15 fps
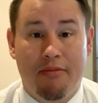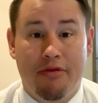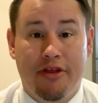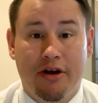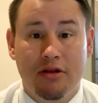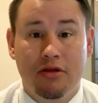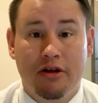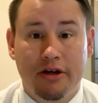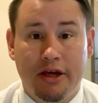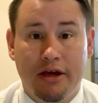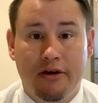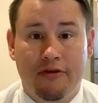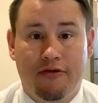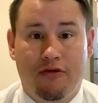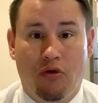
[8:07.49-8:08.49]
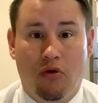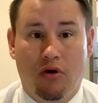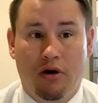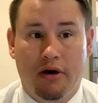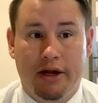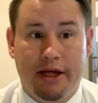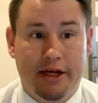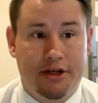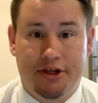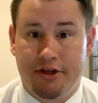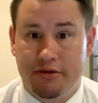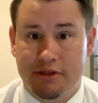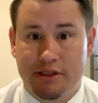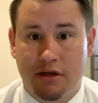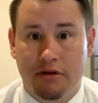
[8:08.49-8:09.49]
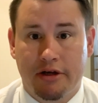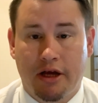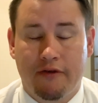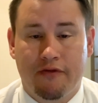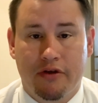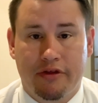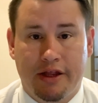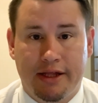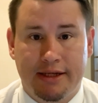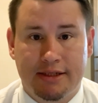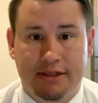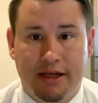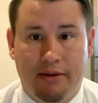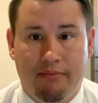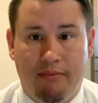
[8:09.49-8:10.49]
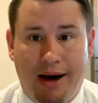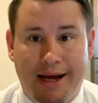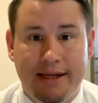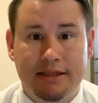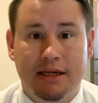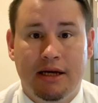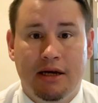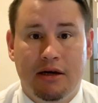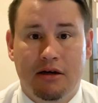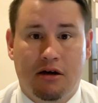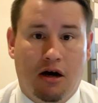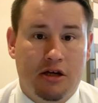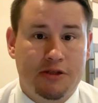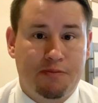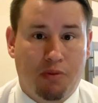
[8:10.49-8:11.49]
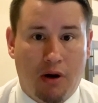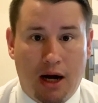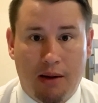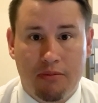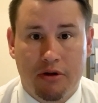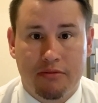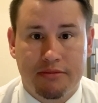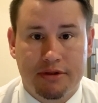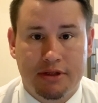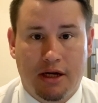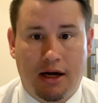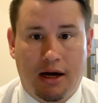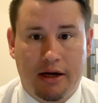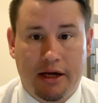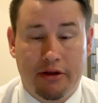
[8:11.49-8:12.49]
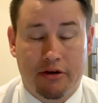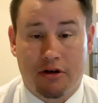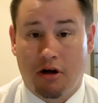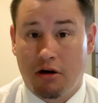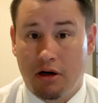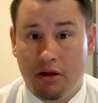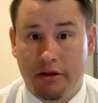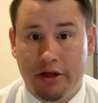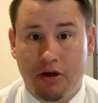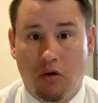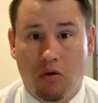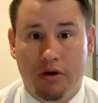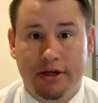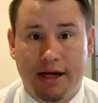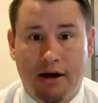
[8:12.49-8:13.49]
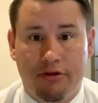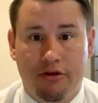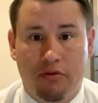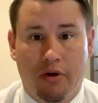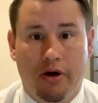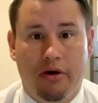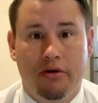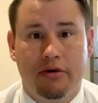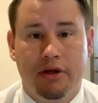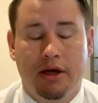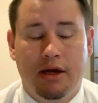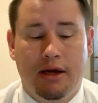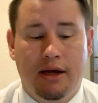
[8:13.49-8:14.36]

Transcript: They're looking for issues. They're looking for things that might cause problems, either currently or down the road.